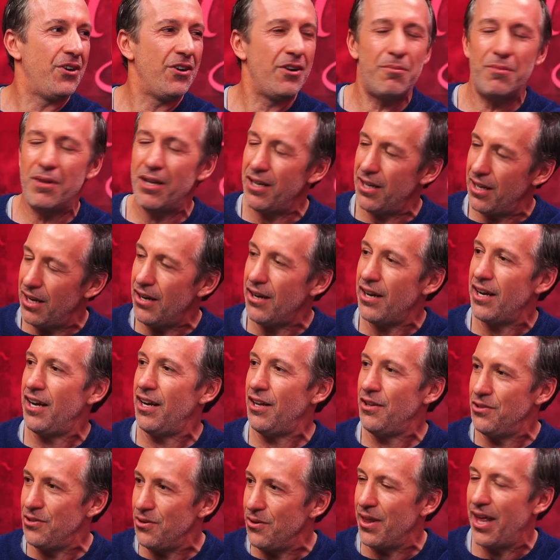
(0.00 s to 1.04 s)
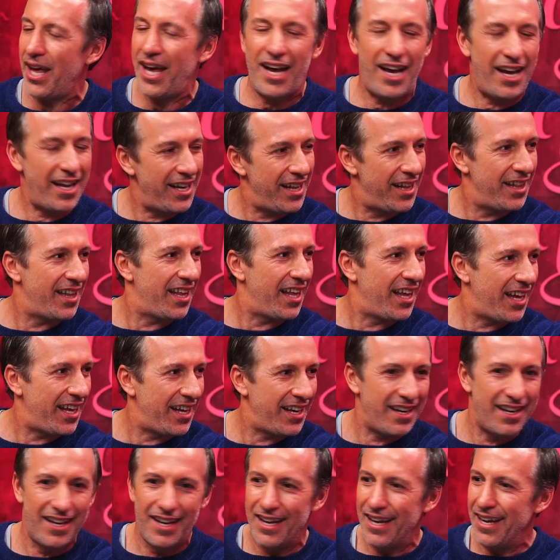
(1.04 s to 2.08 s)
I'm like, "Yeah, I'll do that." And
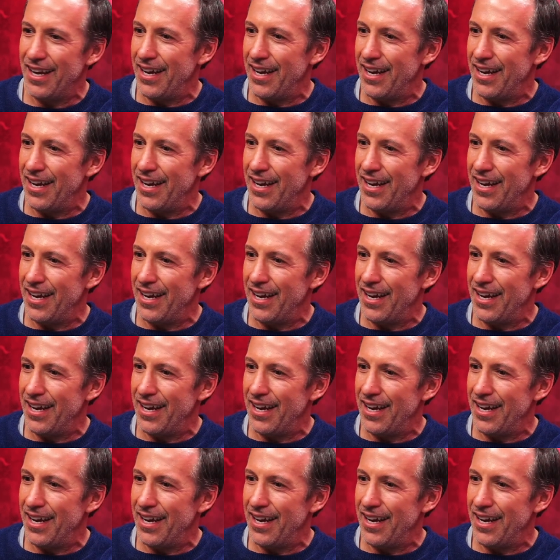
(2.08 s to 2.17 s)
then